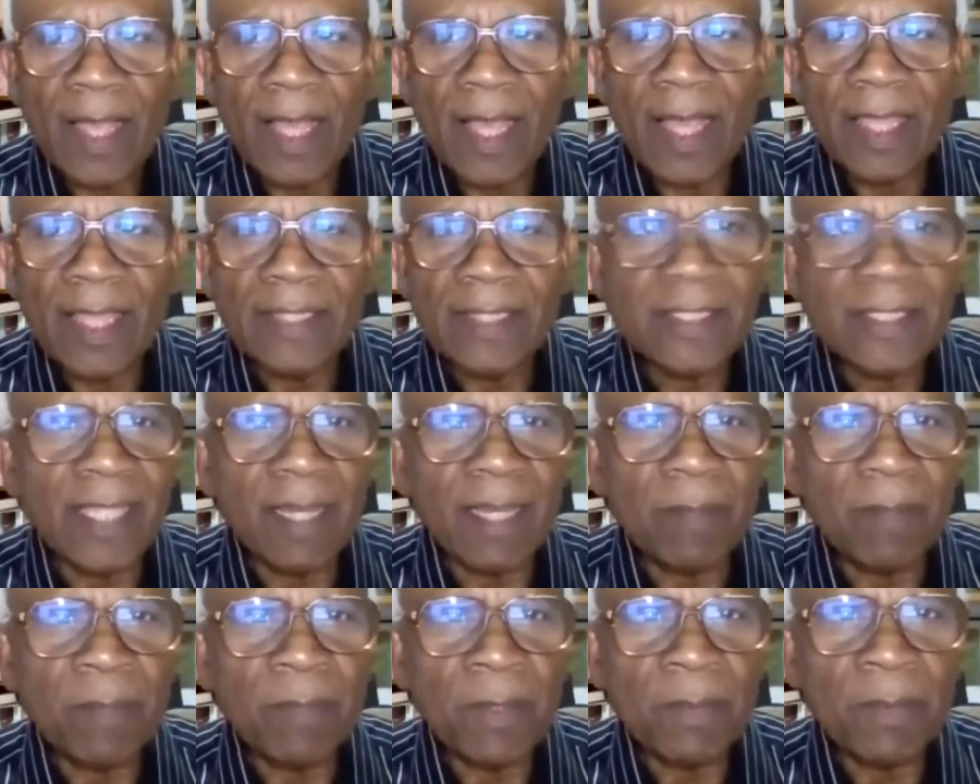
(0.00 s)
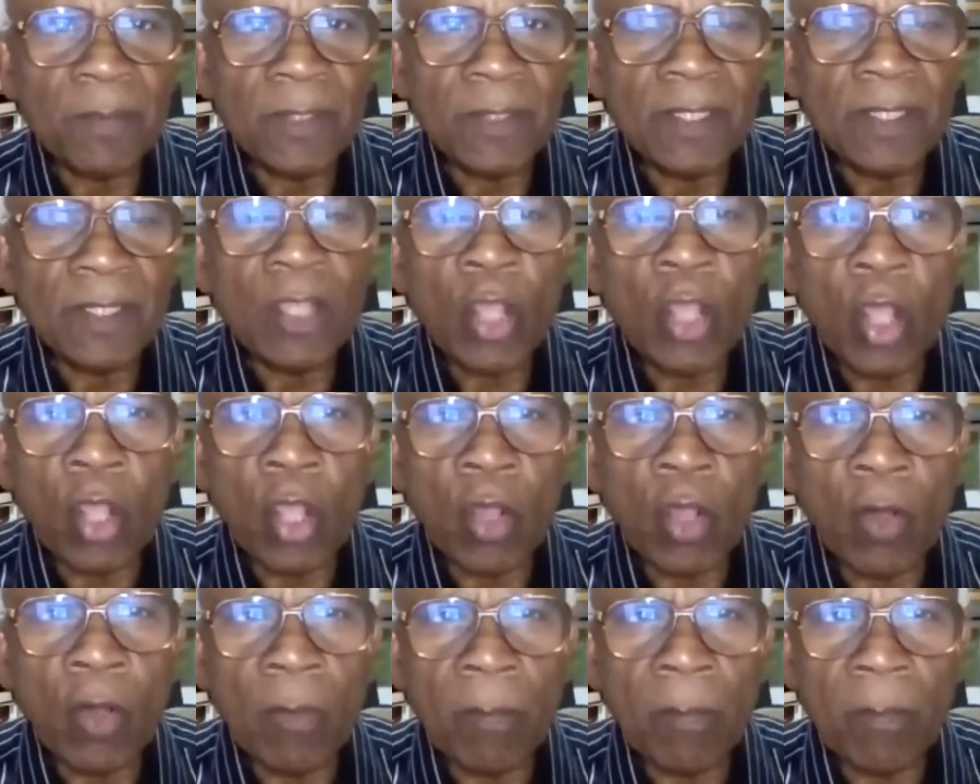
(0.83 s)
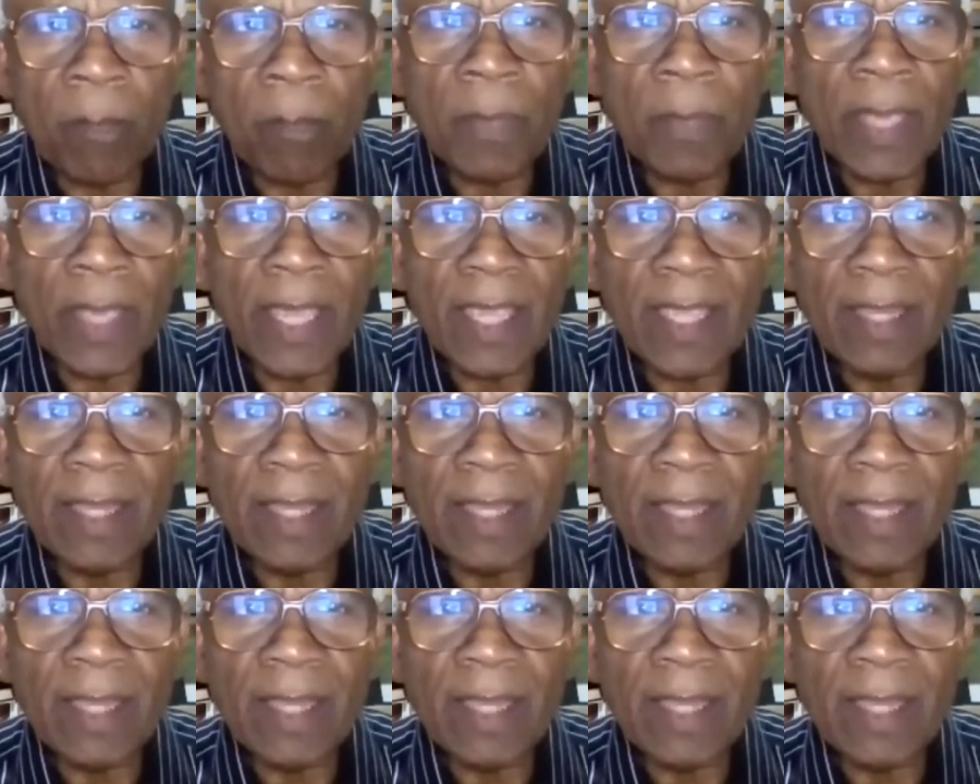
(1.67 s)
I tell people, compare